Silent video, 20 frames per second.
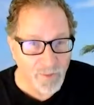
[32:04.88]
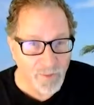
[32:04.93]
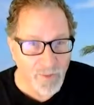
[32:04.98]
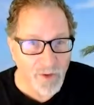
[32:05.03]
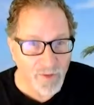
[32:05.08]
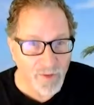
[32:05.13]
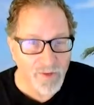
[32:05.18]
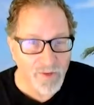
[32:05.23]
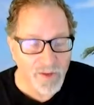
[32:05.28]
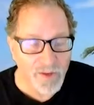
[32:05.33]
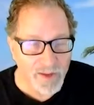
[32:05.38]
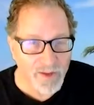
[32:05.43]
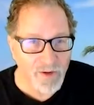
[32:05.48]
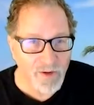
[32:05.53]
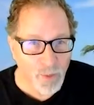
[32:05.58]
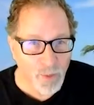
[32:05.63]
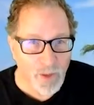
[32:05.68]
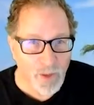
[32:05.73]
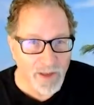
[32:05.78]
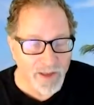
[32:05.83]
most
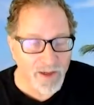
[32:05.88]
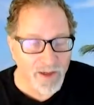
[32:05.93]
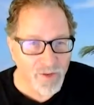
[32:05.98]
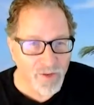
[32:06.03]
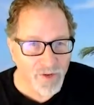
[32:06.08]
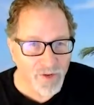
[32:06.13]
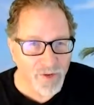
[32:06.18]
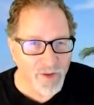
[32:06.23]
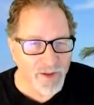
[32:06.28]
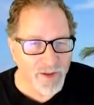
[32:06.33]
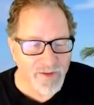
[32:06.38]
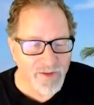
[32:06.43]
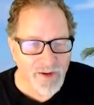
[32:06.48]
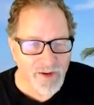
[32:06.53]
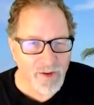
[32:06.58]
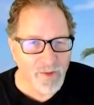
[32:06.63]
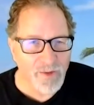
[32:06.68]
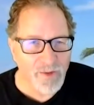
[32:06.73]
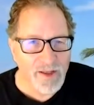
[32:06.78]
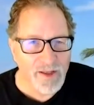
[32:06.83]
leaders why they don't do it is they
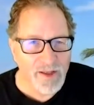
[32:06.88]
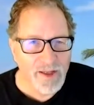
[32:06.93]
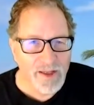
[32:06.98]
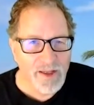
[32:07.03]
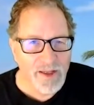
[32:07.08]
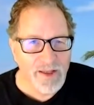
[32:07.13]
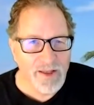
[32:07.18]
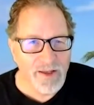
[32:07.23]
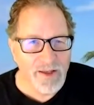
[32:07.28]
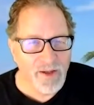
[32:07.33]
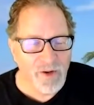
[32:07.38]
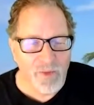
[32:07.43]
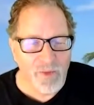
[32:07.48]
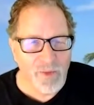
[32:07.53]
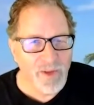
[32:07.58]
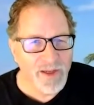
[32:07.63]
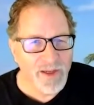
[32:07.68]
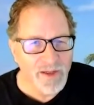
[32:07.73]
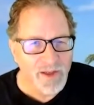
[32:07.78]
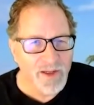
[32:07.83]
don't they don't
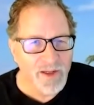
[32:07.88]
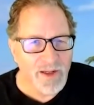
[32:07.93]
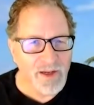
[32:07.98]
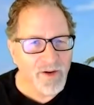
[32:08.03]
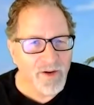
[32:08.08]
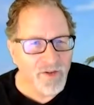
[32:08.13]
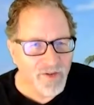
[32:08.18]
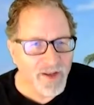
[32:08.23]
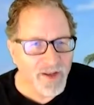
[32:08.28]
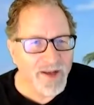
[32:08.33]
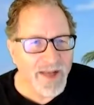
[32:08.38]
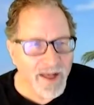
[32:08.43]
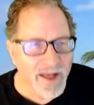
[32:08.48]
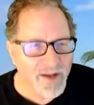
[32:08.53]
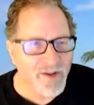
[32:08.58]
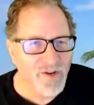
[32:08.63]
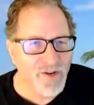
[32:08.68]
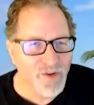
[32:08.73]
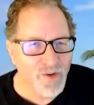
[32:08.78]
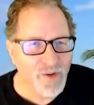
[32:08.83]
really understand how
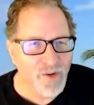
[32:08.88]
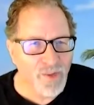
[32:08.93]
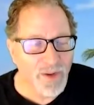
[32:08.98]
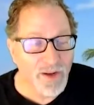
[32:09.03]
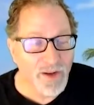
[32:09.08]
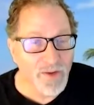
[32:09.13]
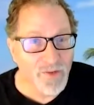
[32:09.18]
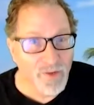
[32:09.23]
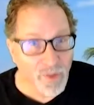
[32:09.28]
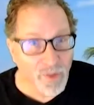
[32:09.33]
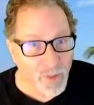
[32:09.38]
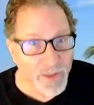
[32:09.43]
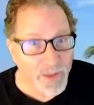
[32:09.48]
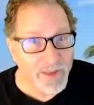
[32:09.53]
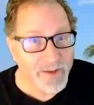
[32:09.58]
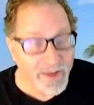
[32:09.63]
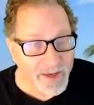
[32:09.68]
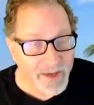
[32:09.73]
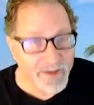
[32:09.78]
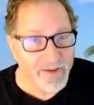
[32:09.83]
to do it well. So we
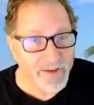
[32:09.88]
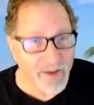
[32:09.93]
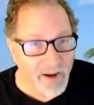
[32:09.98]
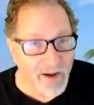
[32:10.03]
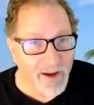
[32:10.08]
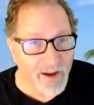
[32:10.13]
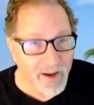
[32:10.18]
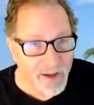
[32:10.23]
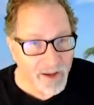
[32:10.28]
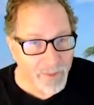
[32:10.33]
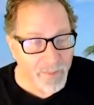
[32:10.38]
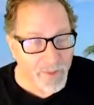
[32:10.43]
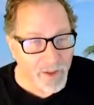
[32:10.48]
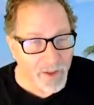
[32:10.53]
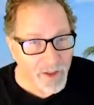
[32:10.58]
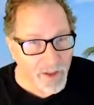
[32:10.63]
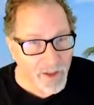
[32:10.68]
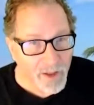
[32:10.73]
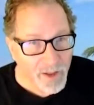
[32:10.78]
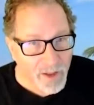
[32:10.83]
take time
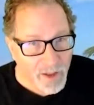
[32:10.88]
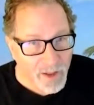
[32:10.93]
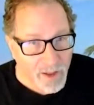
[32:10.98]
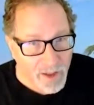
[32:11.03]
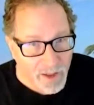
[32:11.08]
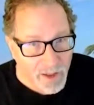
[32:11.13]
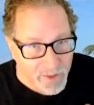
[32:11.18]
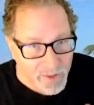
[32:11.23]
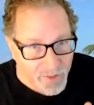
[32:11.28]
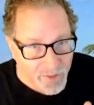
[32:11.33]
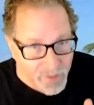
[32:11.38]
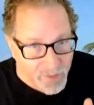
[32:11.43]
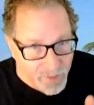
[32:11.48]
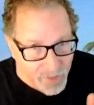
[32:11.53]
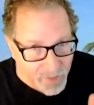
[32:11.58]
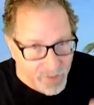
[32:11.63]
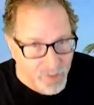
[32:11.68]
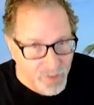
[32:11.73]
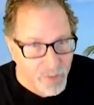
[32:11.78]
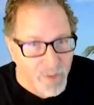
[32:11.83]
uh, to
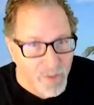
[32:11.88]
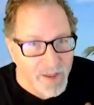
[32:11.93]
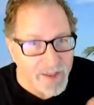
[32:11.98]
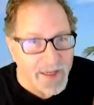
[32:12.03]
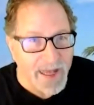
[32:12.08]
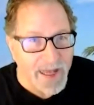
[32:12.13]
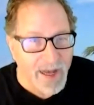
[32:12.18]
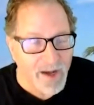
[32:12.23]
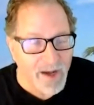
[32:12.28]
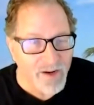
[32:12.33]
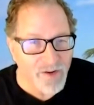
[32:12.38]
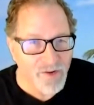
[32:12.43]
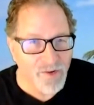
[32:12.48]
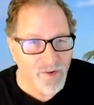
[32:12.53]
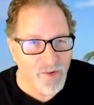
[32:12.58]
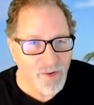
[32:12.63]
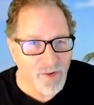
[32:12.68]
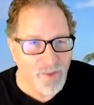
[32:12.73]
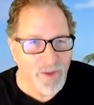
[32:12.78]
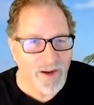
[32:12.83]
explain how to
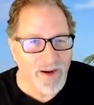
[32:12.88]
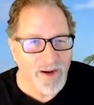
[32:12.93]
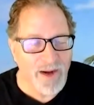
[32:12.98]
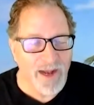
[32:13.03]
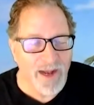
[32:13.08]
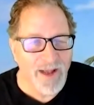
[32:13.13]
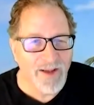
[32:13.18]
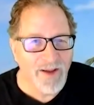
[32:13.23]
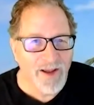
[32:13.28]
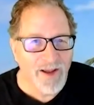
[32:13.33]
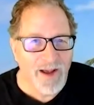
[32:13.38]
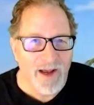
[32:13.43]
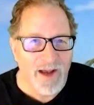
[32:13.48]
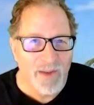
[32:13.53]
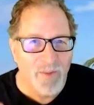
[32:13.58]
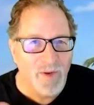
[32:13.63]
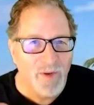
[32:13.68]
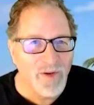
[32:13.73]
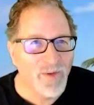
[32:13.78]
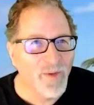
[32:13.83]
do it well. I,
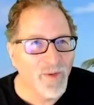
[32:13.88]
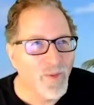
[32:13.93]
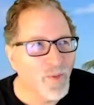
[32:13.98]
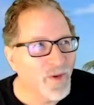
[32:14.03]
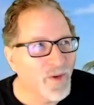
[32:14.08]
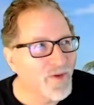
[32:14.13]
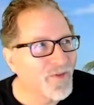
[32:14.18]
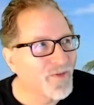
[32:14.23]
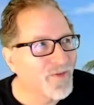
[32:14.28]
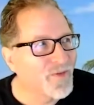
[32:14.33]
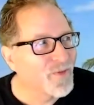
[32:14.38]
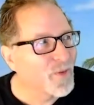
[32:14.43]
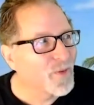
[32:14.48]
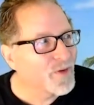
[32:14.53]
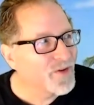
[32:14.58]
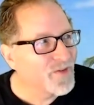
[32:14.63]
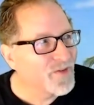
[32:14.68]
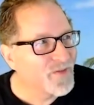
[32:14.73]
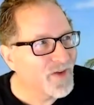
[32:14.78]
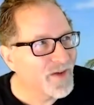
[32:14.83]
I'm working with one
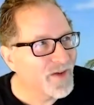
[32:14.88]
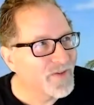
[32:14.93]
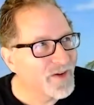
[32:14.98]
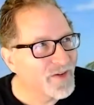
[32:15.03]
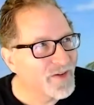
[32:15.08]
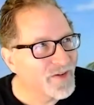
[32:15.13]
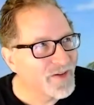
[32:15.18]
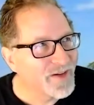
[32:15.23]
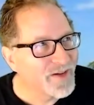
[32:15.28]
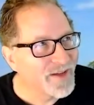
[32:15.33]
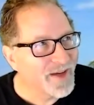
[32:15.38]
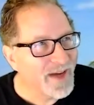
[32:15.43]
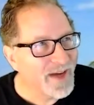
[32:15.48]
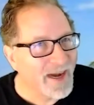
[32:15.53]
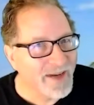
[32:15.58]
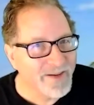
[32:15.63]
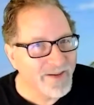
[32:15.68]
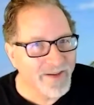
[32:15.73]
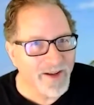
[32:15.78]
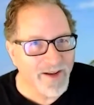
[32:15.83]
Fortune five hundred uh,
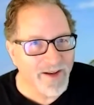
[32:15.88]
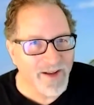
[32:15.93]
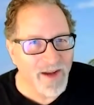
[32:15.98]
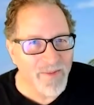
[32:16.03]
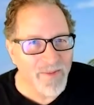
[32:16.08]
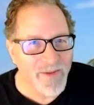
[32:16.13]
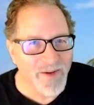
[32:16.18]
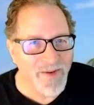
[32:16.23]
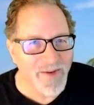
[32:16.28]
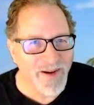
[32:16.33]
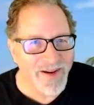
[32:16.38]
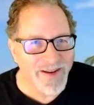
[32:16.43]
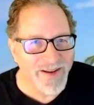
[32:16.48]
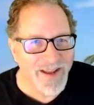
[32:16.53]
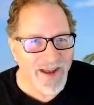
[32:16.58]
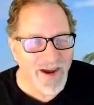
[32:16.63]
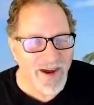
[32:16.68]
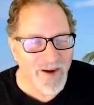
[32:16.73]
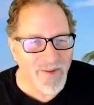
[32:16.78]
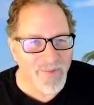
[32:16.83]
high-tech company right
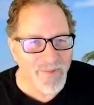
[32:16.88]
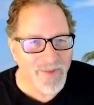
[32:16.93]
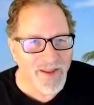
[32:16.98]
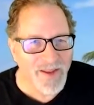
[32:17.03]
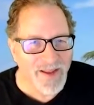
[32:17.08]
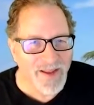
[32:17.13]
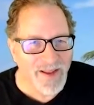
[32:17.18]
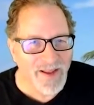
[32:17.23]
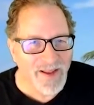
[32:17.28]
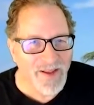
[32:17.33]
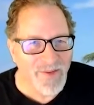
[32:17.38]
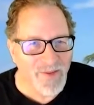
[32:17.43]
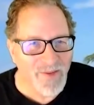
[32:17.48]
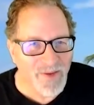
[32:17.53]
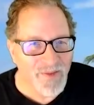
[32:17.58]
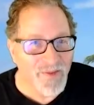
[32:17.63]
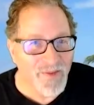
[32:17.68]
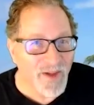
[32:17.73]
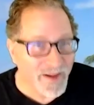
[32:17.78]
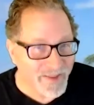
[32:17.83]
now. In,
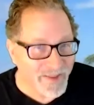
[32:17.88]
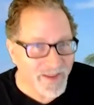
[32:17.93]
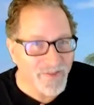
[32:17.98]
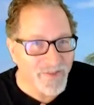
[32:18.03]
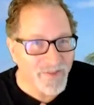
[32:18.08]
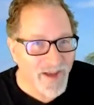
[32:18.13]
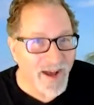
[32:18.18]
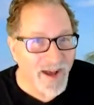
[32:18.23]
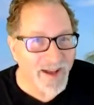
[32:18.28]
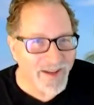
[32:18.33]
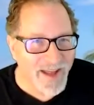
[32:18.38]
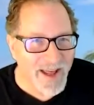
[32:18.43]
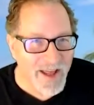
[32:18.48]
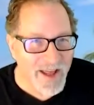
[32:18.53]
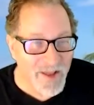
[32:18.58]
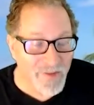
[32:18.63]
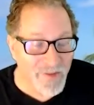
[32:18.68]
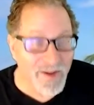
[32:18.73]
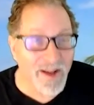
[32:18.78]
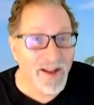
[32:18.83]
in fact, they've got
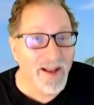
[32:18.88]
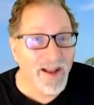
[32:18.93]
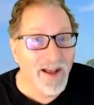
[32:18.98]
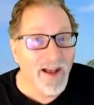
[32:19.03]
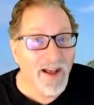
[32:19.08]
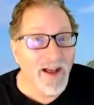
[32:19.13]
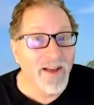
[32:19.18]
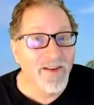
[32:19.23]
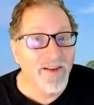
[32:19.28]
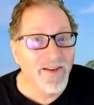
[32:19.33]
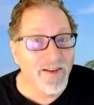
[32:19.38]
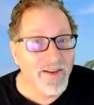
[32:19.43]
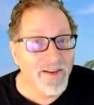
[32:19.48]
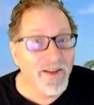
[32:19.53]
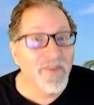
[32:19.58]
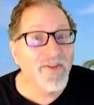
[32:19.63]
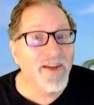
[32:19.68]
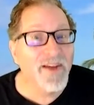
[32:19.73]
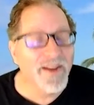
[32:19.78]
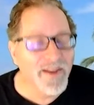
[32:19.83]
they've got a
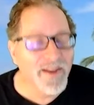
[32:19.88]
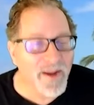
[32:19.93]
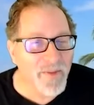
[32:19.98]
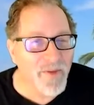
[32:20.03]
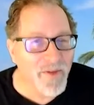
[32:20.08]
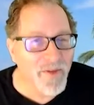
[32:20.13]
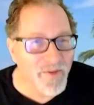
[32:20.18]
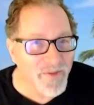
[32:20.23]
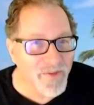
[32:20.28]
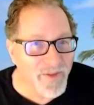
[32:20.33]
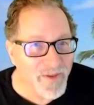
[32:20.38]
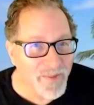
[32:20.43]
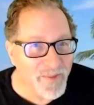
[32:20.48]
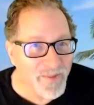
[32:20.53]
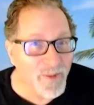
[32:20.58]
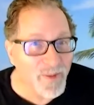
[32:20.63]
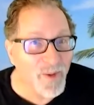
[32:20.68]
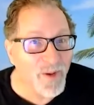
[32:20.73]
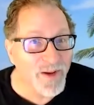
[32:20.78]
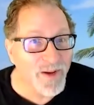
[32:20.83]
significant number of
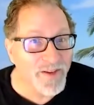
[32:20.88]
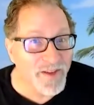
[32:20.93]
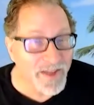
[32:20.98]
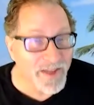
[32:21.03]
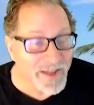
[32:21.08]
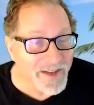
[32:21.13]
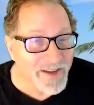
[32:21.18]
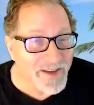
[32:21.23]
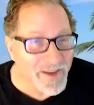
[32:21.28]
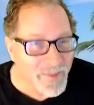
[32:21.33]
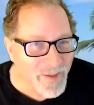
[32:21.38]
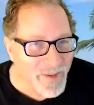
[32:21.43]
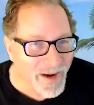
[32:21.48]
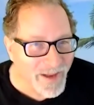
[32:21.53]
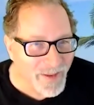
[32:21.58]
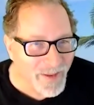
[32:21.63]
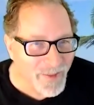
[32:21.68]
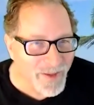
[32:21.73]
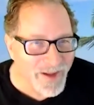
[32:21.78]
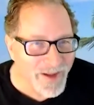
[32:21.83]
employees in India,
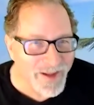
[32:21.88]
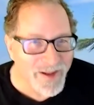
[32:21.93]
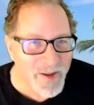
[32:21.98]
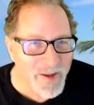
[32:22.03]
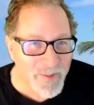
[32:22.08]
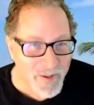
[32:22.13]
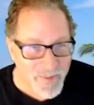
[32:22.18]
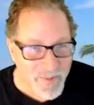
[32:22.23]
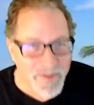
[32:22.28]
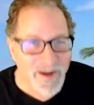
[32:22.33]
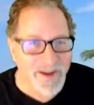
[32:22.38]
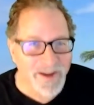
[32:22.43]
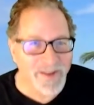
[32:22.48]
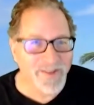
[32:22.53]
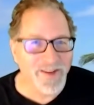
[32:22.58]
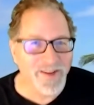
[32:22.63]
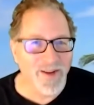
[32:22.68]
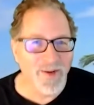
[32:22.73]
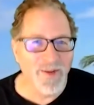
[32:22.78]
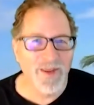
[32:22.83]
by the way. But I'm not going to
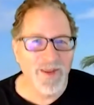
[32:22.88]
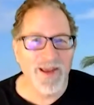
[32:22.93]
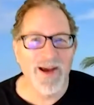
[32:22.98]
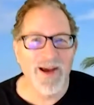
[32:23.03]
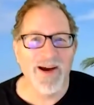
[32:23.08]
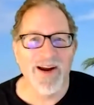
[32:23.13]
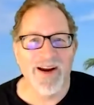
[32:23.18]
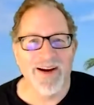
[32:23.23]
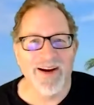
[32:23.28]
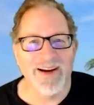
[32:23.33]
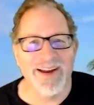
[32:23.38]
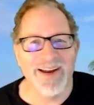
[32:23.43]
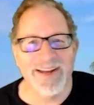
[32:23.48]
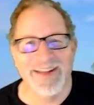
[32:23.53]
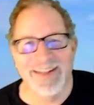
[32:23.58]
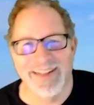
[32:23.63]
say who they are.